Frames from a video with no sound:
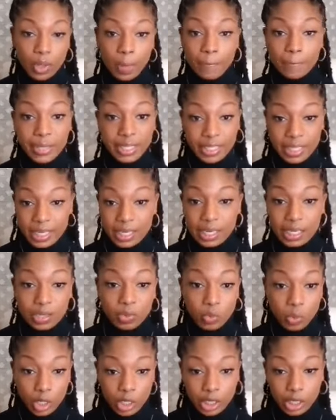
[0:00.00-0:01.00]

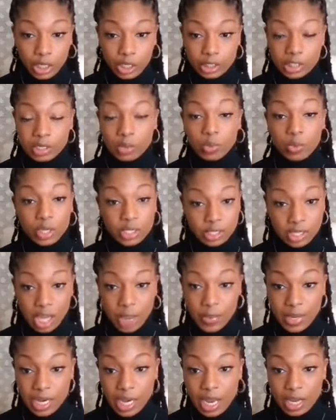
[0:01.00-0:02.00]
beginning word to what's
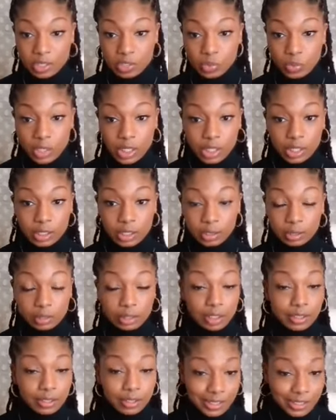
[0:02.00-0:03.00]
coming next week.
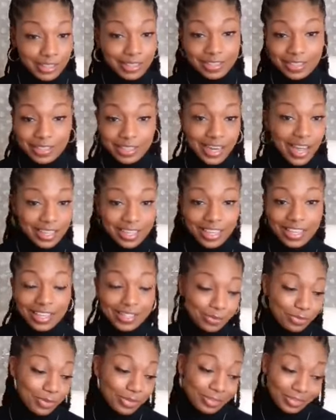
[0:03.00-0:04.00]
Look, it's not
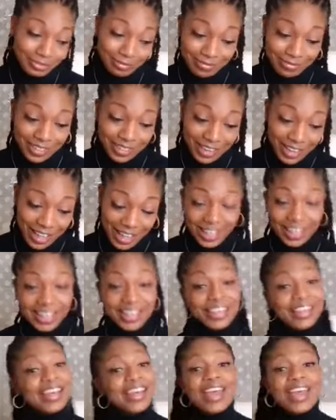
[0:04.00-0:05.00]
this.
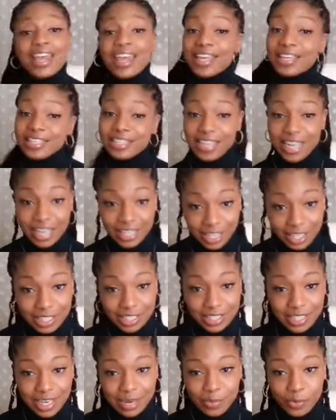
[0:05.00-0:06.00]
It's not this
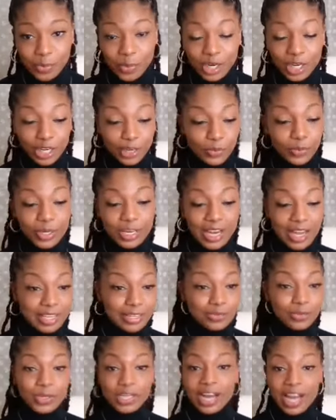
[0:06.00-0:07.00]
type of word. We
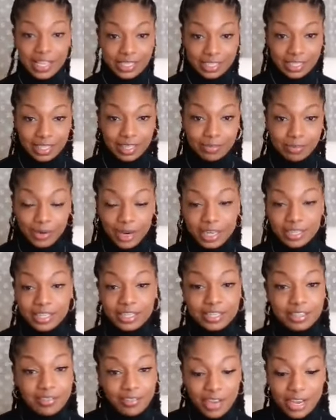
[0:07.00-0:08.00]
not celebrating the
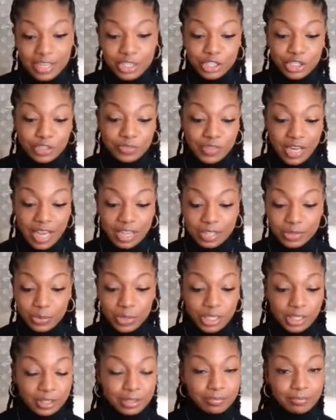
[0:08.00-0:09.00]
divine shift next
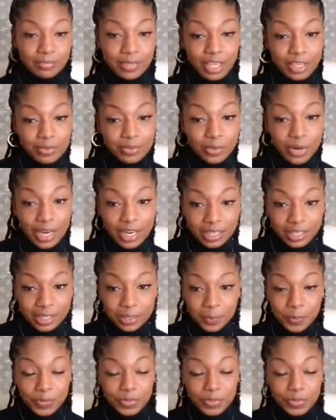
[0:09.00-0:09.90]
week. Get ready.